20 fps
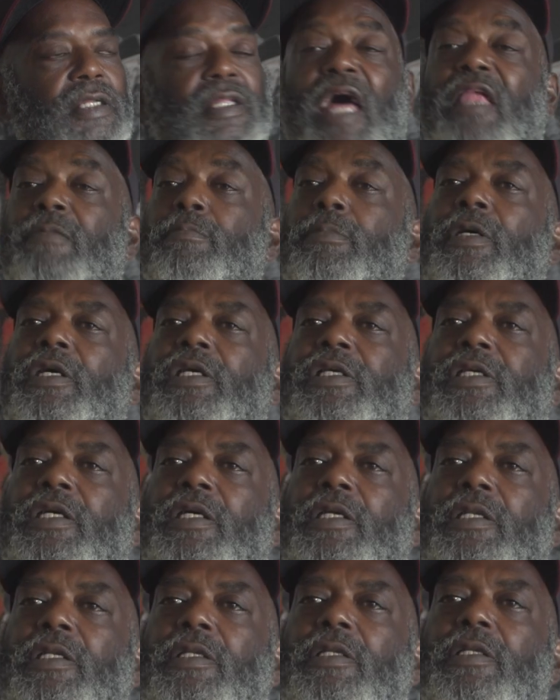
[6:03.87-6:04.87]
That's
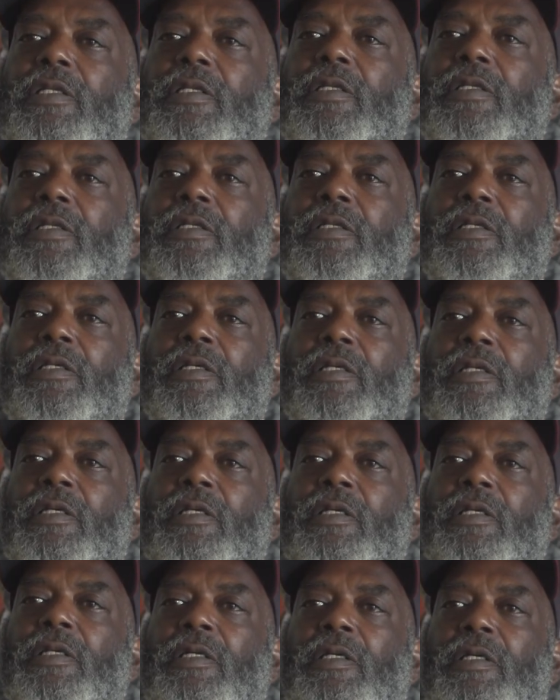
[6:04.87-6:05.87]
bullshit.
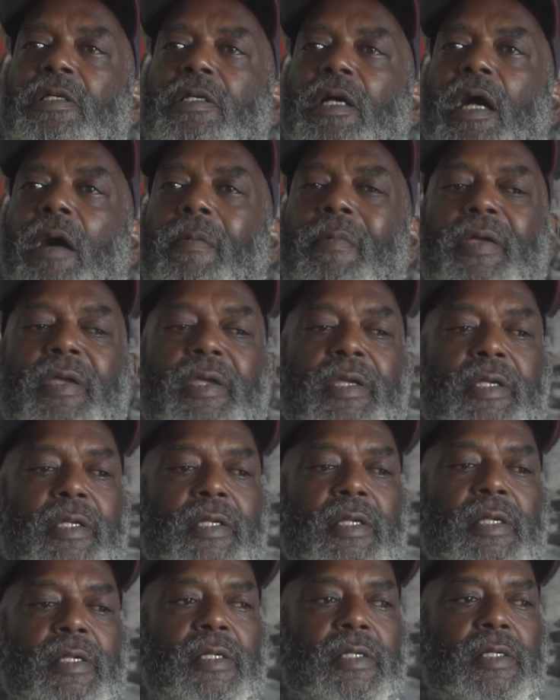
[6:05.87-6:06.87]
I mean,
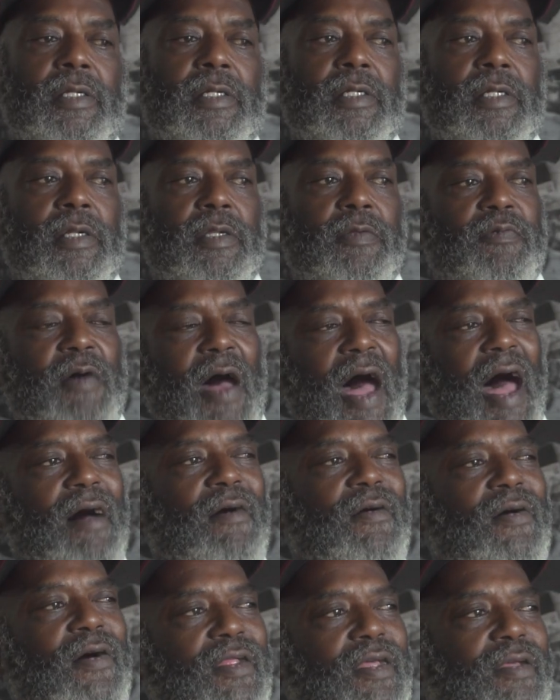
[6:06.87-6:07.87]

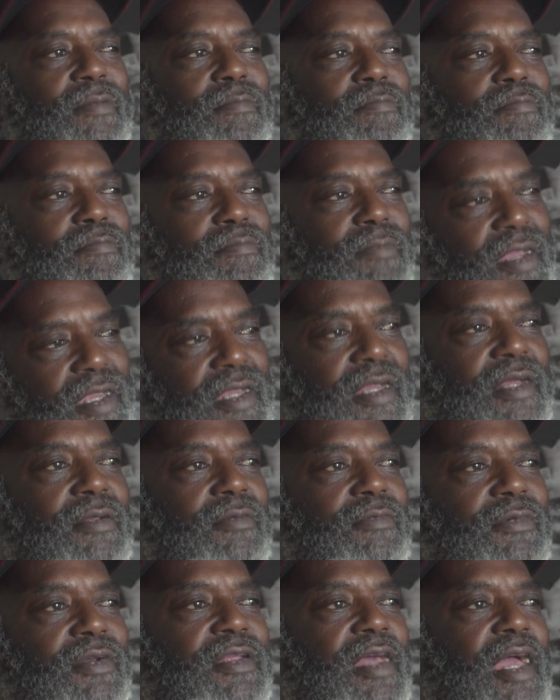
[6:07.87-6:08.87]
500
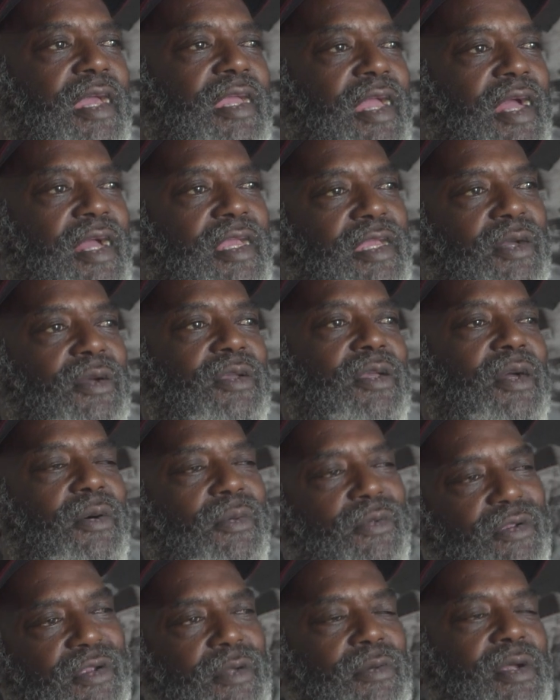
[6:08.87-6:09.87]
million will take care of you,
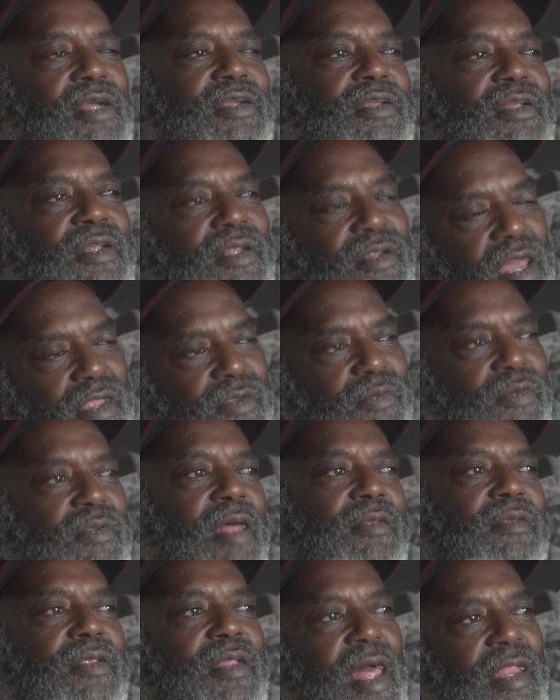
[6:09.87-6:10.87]
your generation, the next ones
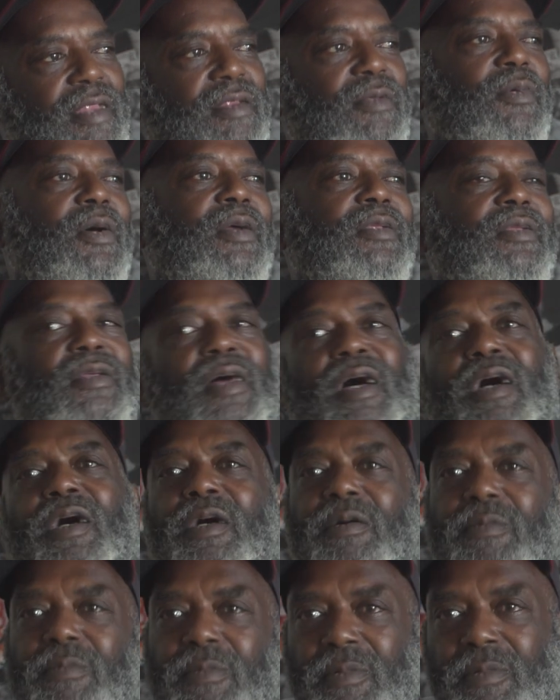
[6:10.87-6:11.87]
after that, and the ones
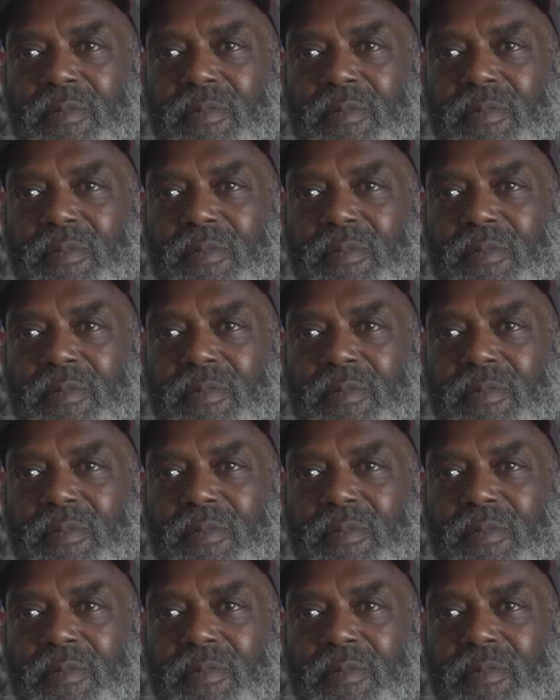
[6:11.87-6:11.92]
come.